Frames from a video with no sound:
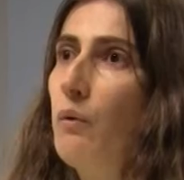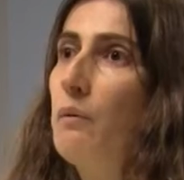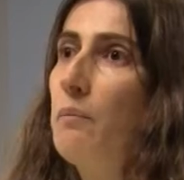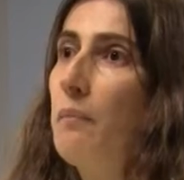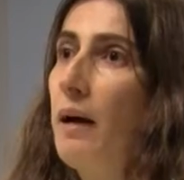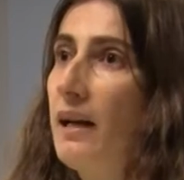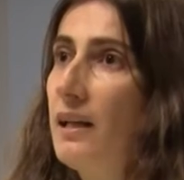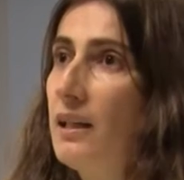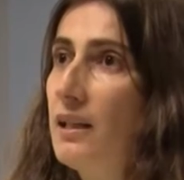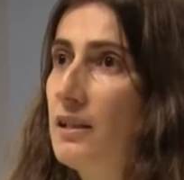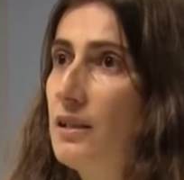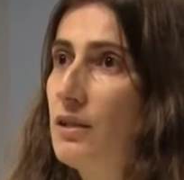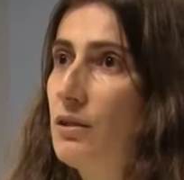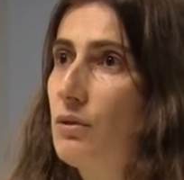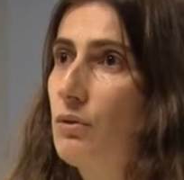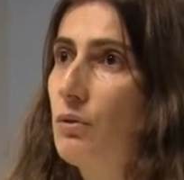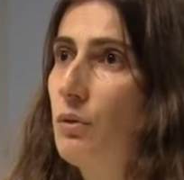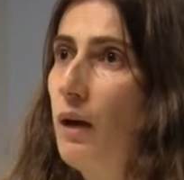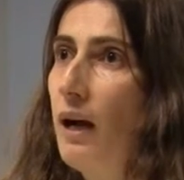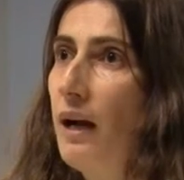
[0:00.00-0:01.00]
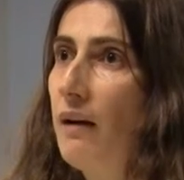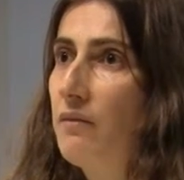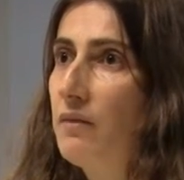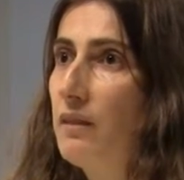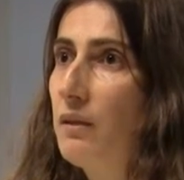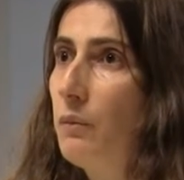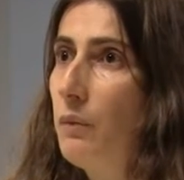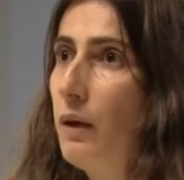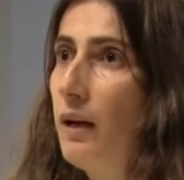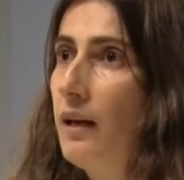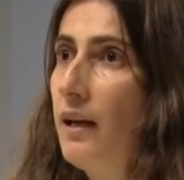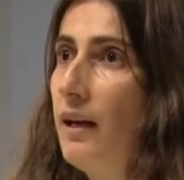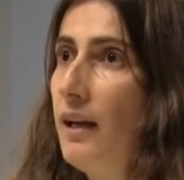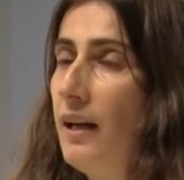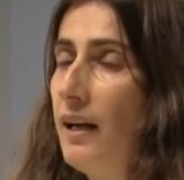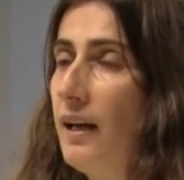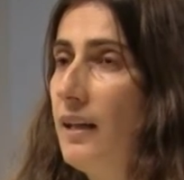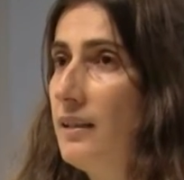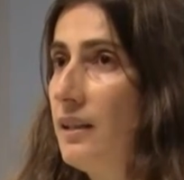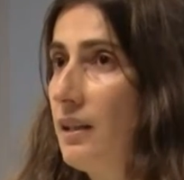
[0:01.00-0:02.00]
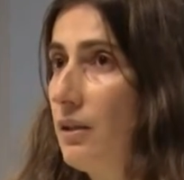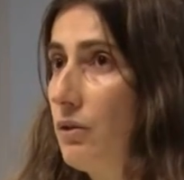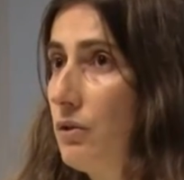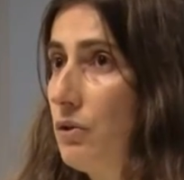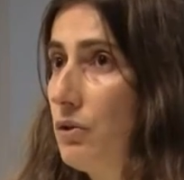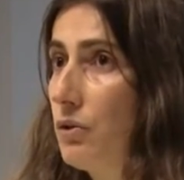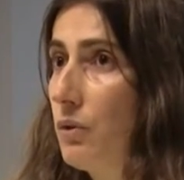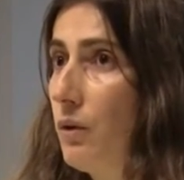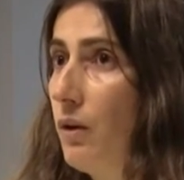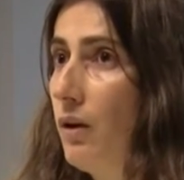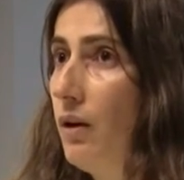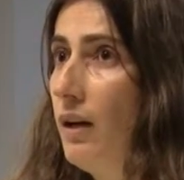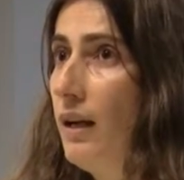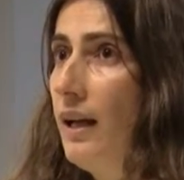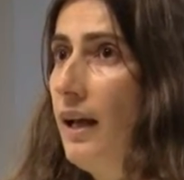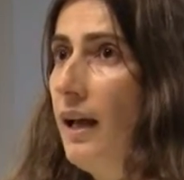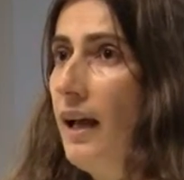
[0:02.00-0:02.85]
we managed to have the well under control,